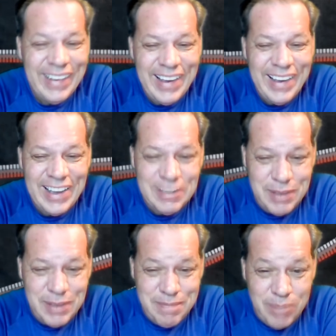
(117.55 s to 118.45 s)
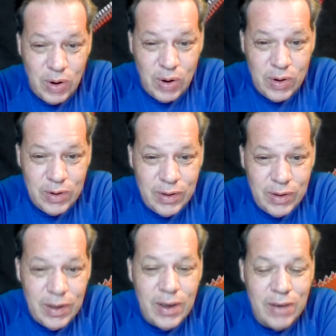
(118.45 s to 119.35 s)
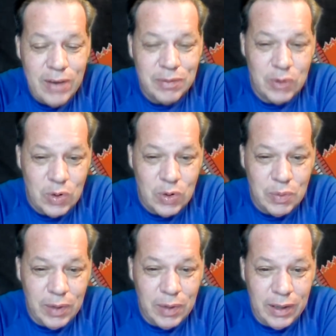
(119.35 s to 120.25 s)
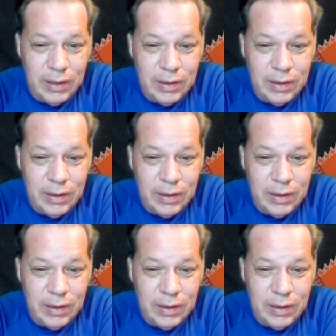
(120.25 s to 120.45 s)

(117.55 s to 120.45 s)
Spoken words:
has been barred from Google Play